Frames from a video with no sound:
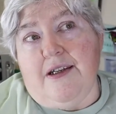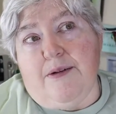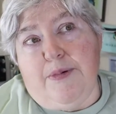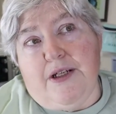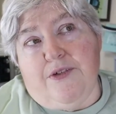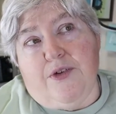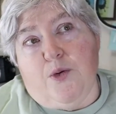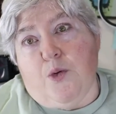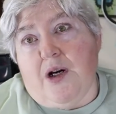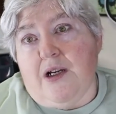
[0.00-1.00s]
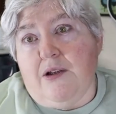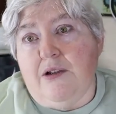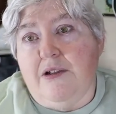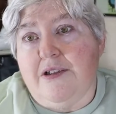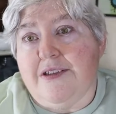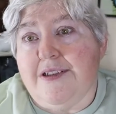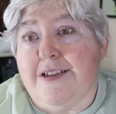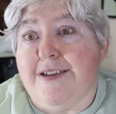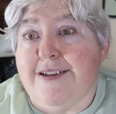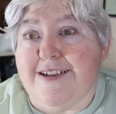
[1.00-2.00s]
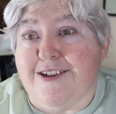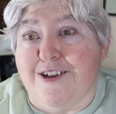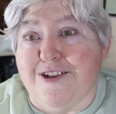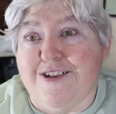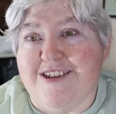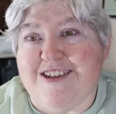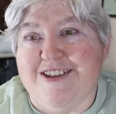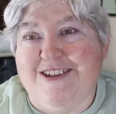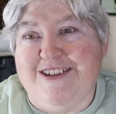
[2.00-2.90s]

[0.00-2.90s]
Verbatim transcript: a bit of a wild uh, card. So.